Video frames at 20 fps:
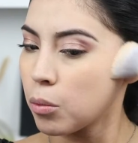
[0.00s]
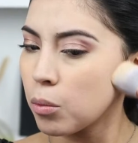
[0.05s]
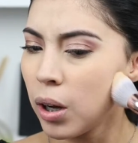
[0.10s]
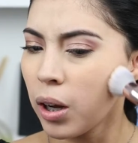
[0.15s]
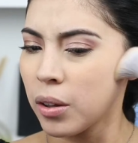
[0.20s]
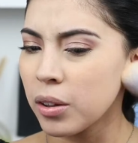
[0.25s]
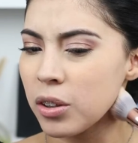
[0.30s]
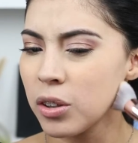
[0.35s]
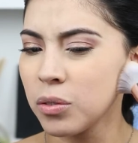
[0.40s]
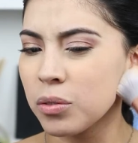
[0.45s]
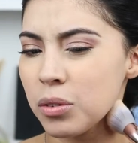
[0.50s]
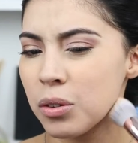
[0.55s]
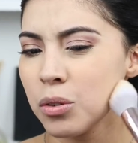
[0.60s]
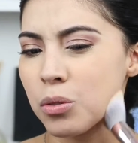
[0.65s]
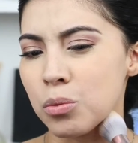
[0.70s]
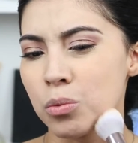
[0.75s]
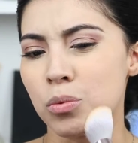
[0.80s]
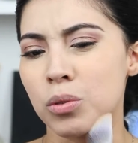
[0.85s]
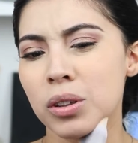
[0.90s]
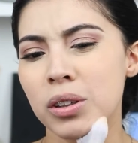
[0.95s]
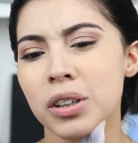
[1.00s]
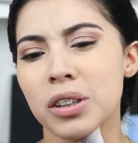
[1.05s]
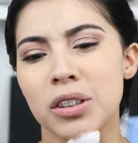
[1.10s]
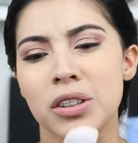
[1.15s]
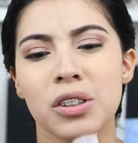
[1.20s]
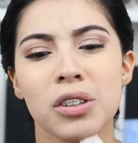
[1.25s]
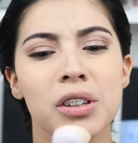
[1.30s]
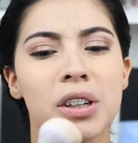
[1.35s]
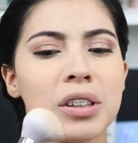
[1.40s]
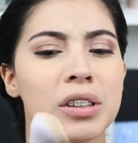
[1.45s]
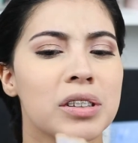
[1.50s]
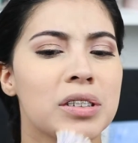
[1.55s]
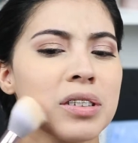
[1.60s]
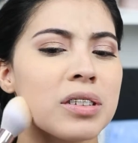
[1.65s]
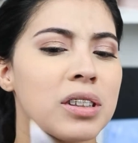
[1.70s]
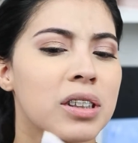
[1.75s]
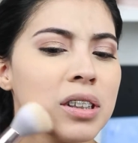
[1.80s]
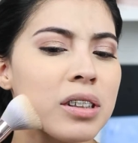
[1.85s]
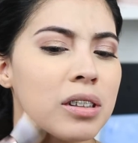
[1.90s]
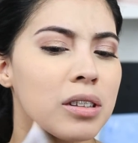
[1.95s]
Wow, this feels really good on the
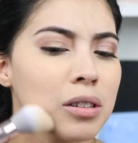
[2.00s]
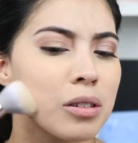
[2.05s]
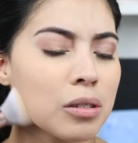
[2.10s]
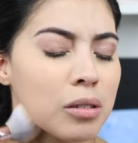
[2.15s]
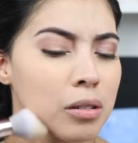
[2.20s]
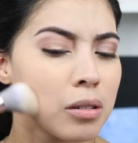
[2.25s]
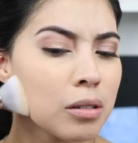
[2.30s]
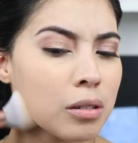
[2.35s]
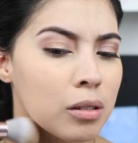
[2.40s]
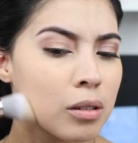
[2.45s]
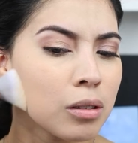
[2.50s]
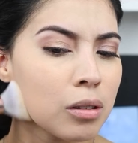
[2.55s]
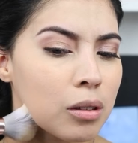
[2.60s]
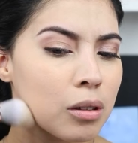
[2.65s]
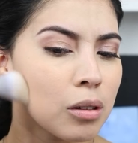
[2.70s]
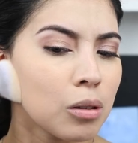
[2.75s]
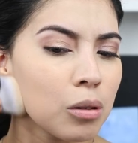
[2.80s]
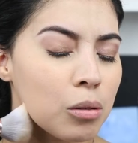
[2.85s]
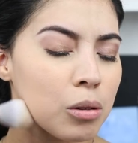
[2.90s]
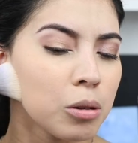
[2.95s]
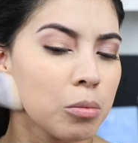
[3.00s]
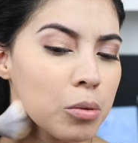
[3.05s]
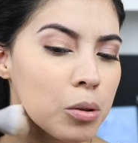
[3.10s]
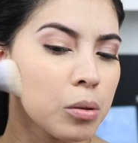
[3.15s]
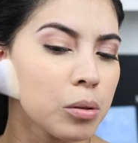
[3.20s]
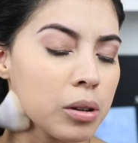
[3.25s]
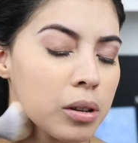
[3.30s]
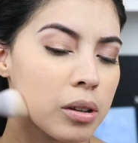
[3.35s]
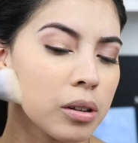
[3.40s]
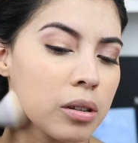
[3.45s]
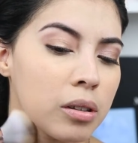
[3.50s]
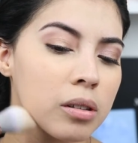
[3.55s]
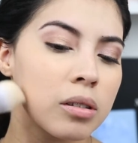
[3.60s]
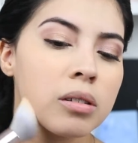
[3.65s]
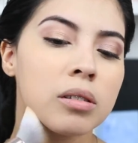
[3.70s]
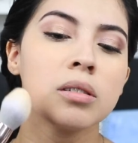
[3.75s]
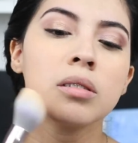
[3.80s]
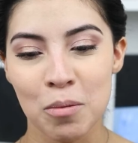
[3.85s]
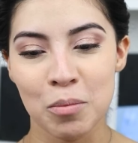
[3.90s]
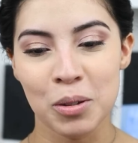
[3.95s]
skin. Holy moly.
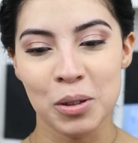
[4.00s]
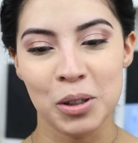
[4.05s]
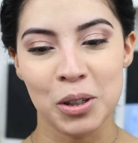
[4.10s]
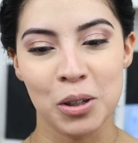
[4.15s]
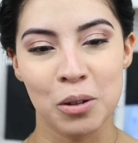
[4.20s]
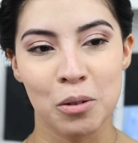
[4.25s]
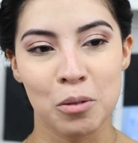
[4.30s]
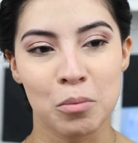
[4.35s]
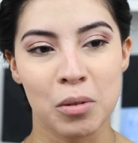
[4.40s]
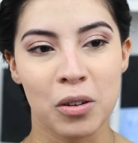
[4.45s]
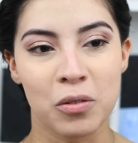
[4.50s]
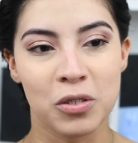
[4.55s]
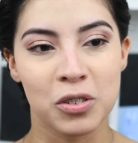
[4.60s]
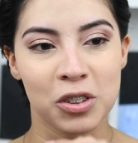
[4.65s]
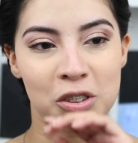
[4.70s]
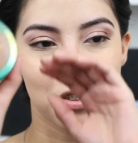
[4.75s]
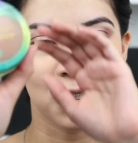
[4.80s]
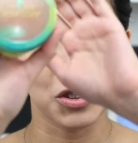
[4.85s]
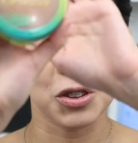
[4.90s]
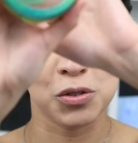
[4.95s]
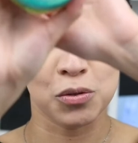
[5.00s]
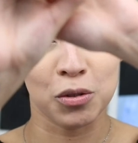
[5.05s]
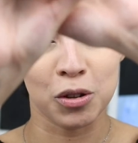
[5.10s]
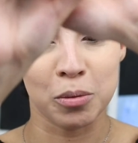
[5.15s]
I'm gonna go in my Physicians